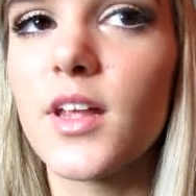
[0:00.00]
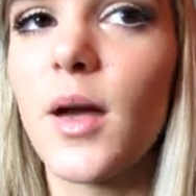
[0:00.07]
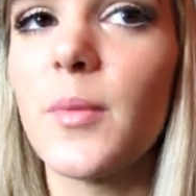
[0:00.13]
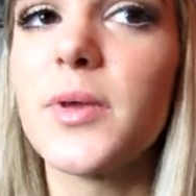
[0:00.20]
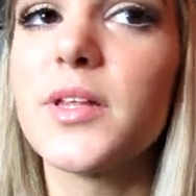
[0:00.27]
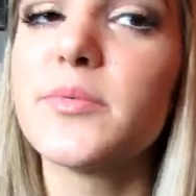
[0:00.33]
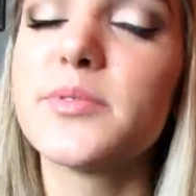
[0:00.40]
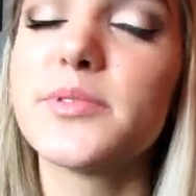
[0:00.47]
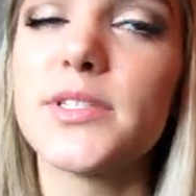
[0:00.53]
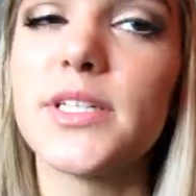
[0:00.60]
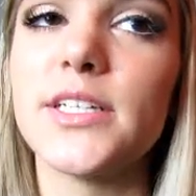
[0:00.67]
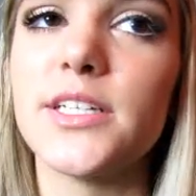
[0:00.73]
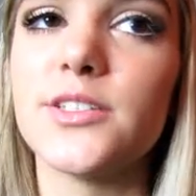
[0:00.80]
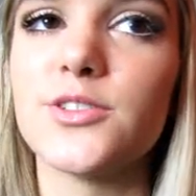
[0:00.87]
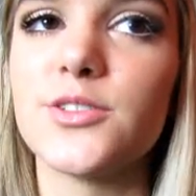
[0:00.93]
I mean, I'm a
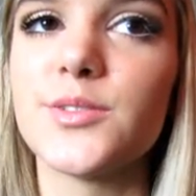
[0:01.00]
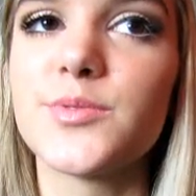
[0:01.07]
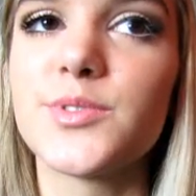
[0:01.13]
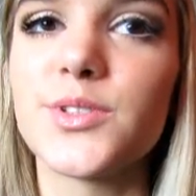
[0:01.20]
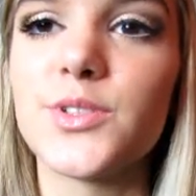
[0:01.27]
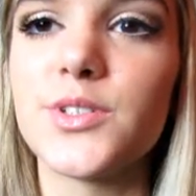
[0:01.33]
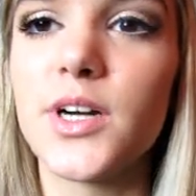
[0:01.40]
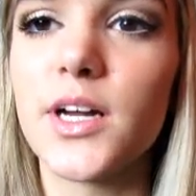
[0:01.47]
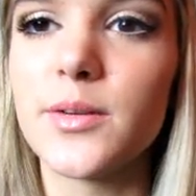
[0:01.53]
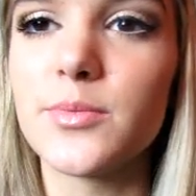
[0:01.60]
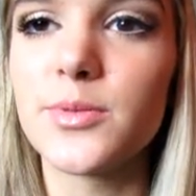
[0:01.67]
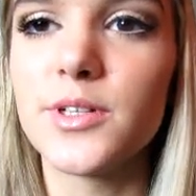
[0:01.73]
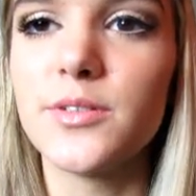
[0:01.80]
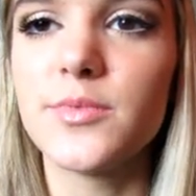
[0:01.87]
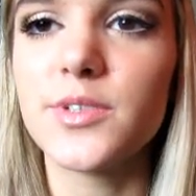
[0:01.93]
teenager, so I
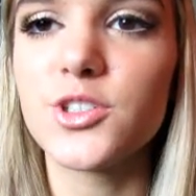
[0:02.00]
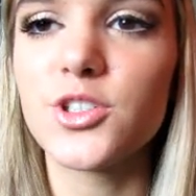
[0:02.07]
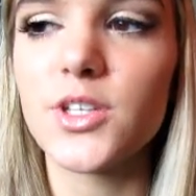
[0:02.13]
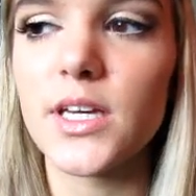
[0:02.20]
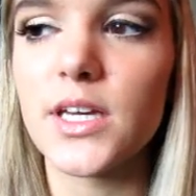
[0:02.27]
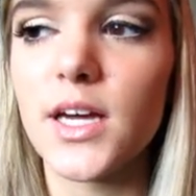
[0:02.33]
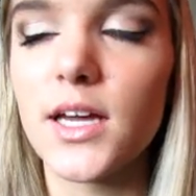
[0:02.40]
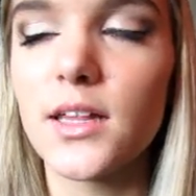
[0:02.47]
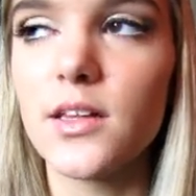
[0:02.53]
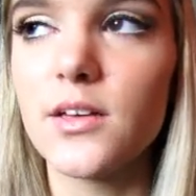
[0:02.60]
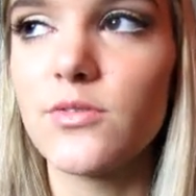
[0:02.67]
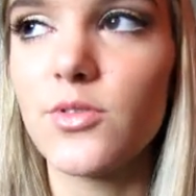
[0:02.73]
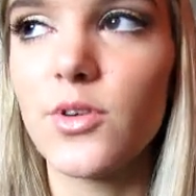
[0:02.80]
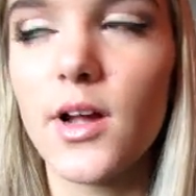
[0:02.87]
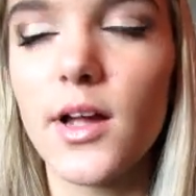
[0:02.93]
pretty much, like, I
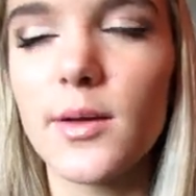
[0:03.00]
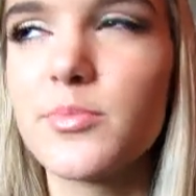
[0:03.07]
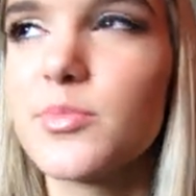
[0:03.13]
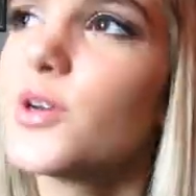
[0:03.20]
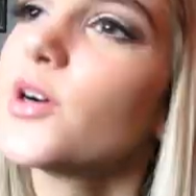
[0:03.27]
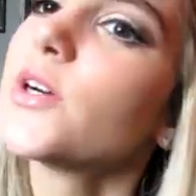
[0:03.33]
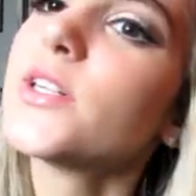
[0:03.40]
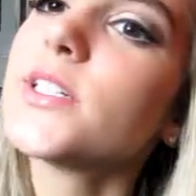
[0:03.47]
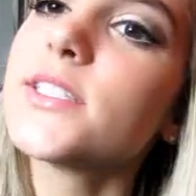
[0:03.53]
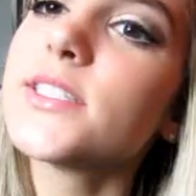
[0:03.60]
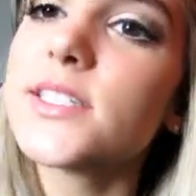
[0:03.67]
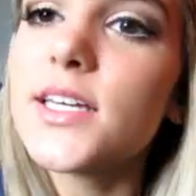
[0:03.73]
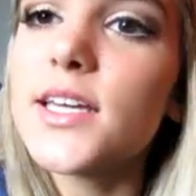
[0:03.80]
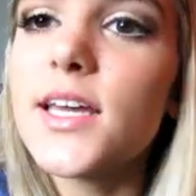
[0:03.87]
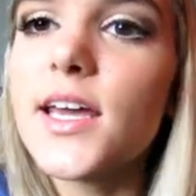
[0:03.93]
love rap,
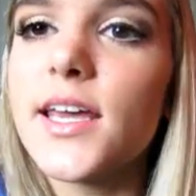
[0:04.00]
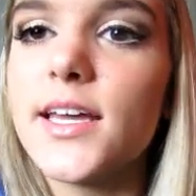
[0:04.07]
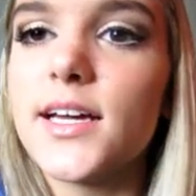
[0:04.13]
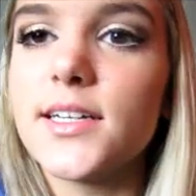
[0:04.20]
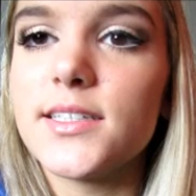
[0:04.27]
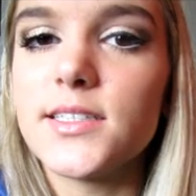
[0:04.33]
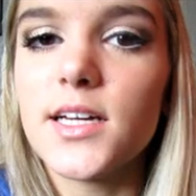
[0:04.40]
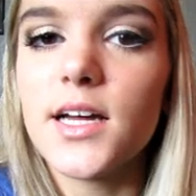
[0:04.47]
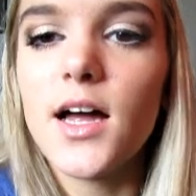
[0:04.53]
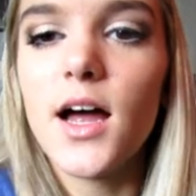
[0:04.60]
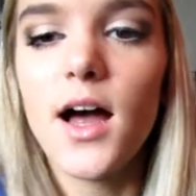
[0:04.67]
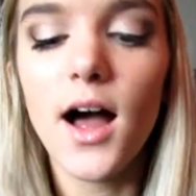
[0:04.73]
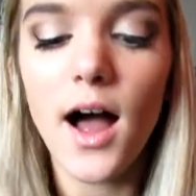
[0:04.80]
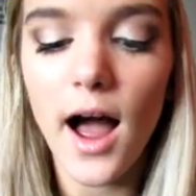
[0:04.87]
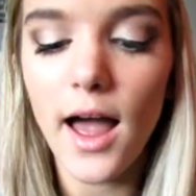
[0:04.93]
honestly. And
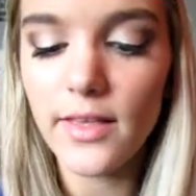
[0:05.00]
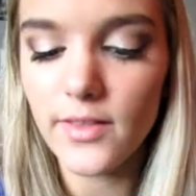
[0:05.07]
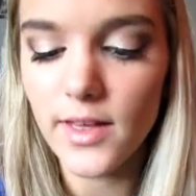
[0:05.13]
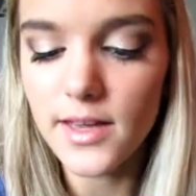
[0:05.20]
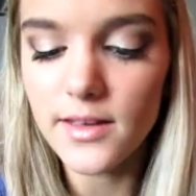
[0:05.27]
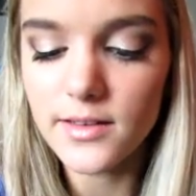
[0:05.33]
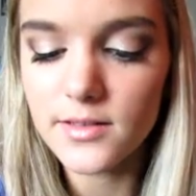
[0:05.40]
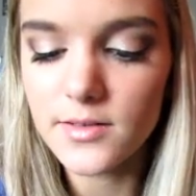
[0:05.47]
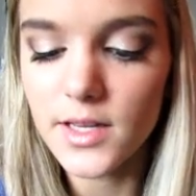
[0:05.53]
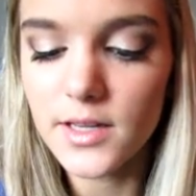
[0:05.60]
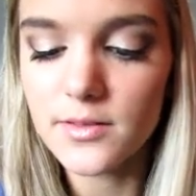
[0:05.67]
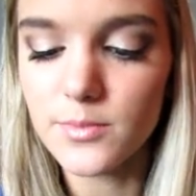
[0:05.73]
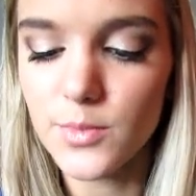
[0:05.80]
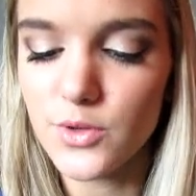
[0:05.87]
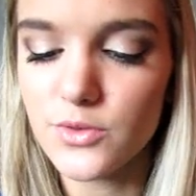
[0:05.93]
I like,
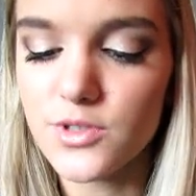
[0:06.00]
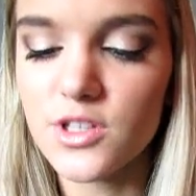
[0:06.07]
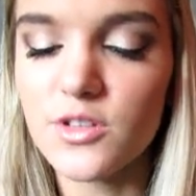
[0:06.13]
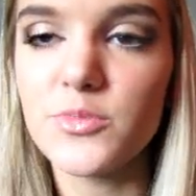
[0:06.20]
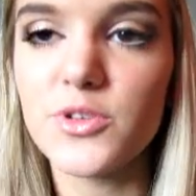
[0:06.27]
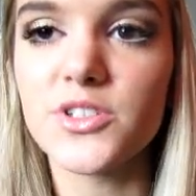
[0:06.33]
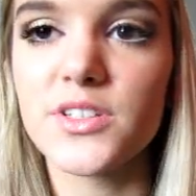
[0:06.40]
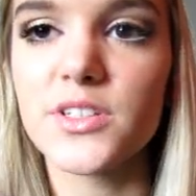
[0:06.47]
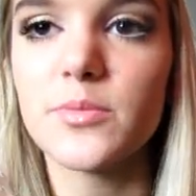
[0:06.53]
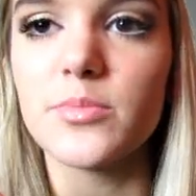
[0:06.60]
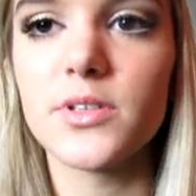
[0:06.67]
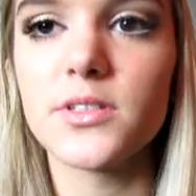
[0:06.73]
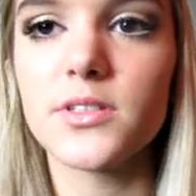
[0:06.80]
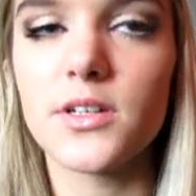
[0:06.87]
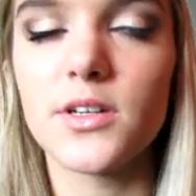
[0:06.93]
like, most of the music that
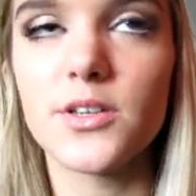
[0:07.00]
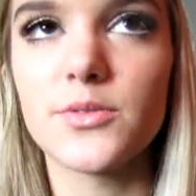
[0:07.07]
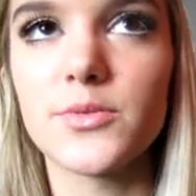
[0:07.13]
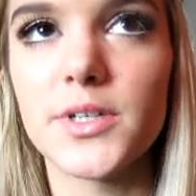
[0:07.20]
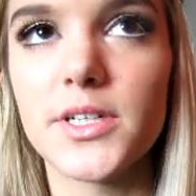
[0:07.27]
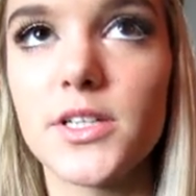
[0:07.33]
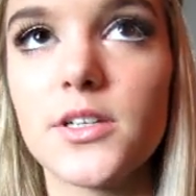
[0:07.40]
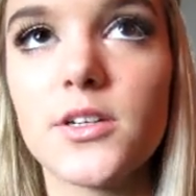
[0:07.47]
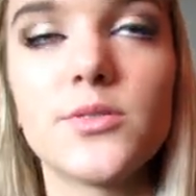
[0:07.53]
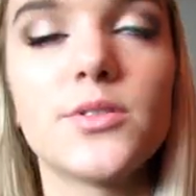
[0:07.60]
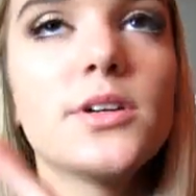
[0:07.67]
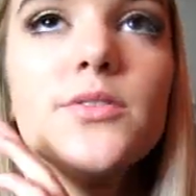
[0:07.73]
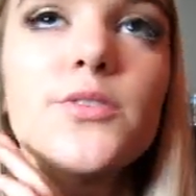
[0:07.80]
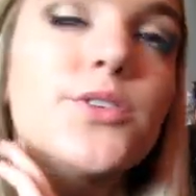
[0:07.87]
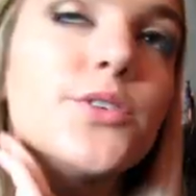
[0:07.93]
plays, like, on the radio,
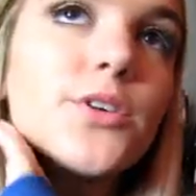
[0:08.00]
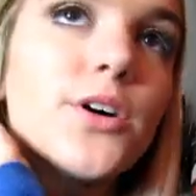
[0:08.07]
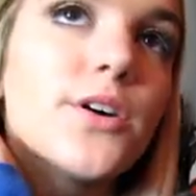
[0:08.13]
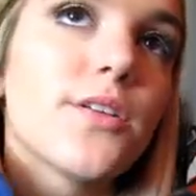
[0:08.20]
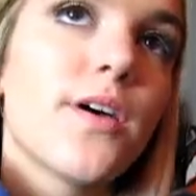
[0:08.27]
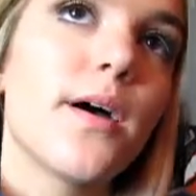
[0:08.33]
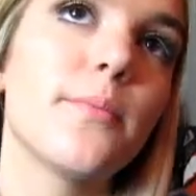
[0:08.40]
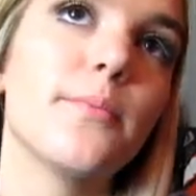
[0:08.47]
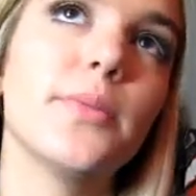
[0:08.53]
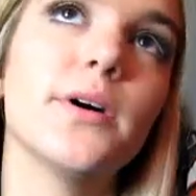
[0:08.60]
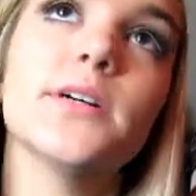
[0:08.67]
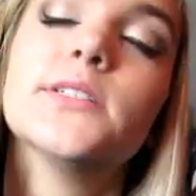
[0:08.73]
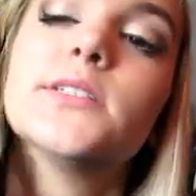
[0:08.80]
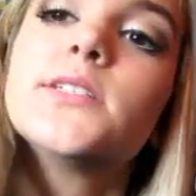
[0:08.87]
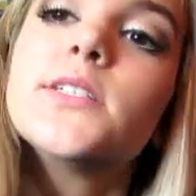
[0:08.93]
whatever you call that.
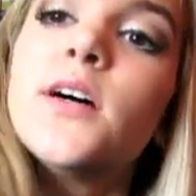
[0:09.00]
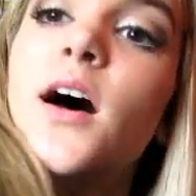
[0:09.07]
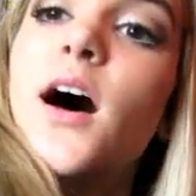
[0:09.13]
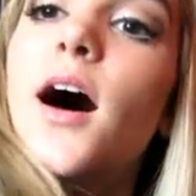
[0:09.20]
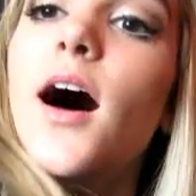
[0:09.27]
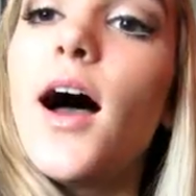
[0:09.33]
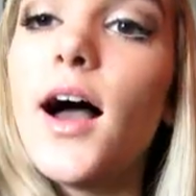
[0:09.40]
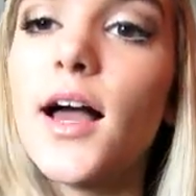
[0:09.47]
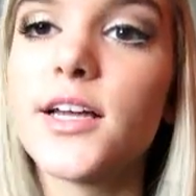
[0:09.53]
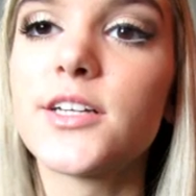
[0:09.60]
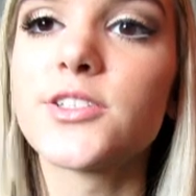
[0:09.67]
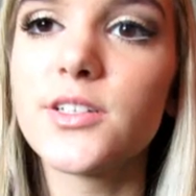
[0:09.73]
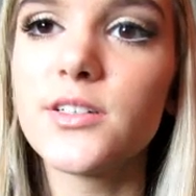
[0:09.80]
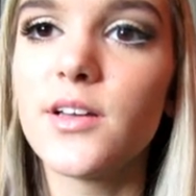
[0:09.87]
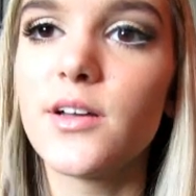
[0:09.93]
But I
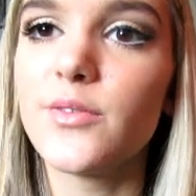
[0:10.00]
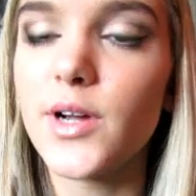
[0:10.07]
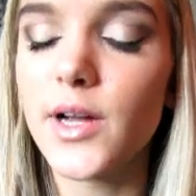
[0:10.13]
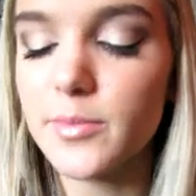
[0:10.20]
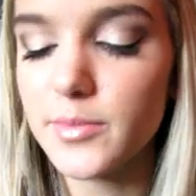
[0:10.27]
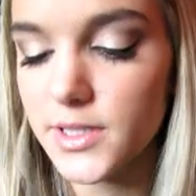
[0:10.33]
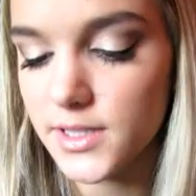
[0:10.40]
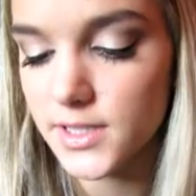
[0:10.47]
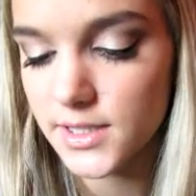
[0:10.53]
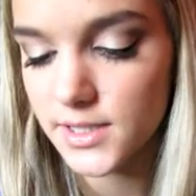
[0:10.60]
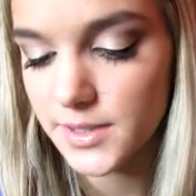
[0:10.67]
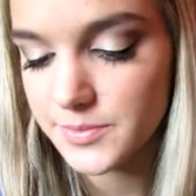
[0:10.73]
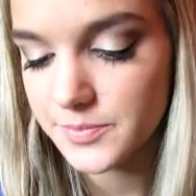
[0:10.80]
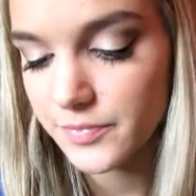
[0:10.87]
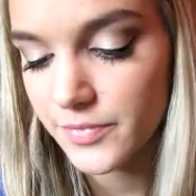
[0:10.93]
actually love rap, I'm not
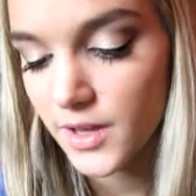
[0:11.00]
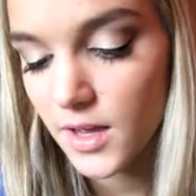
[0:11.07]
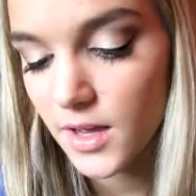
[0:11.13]
kidding.